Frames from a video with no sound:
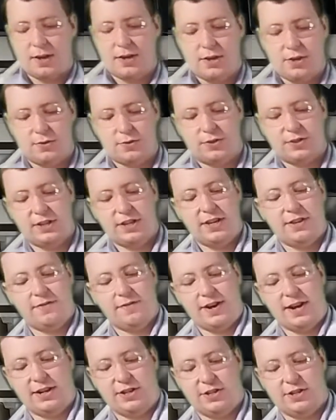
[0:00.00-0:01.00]
You'll see the
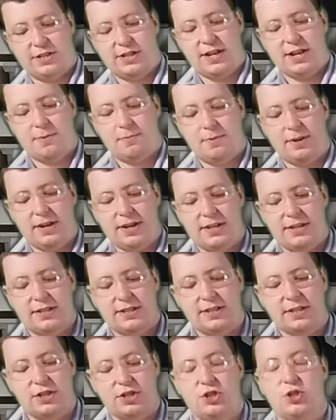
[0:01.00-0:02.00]
reaction take place
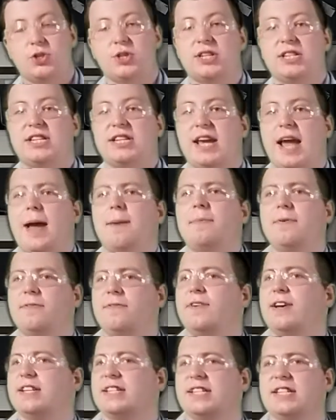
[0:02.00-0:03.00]
because you can see
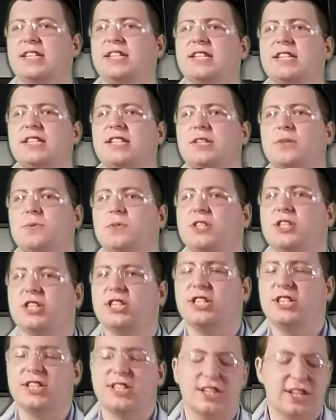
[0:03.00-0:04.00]
effervescence, which
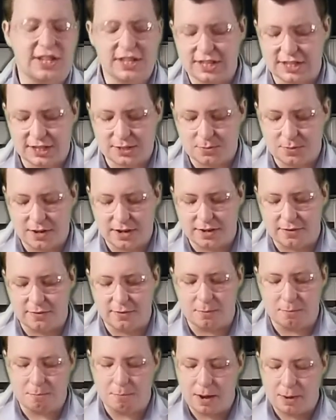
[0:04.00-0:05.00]
is the sciencey word
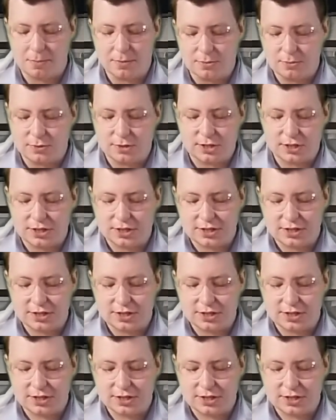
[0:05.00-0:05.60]
for bubbles.